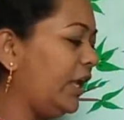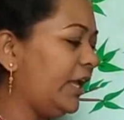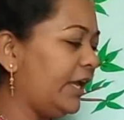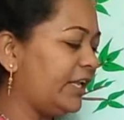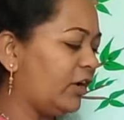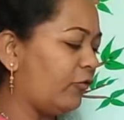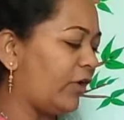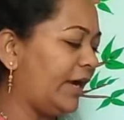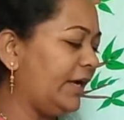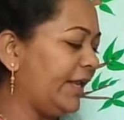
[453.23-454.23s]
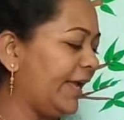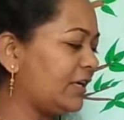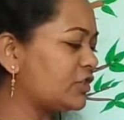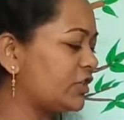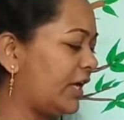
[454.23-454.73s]
in a one
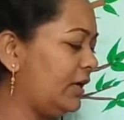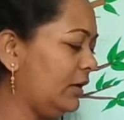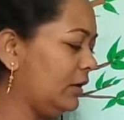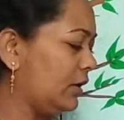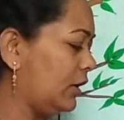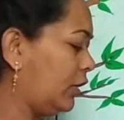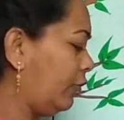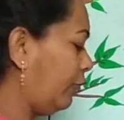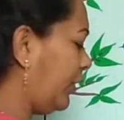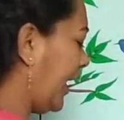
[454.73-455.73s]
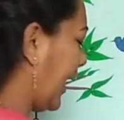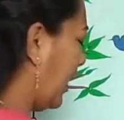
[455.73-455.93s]
direction, we have